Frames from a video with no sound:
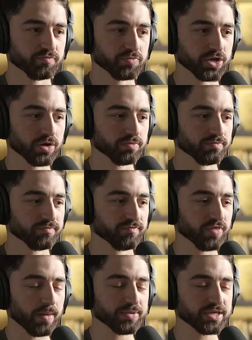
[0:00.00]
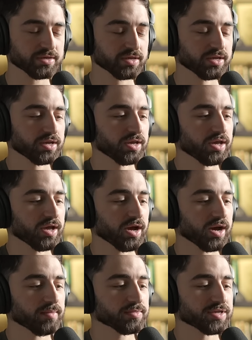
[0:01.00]
you know, floppy. Right.
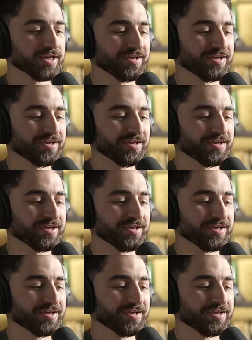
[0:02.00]
Um,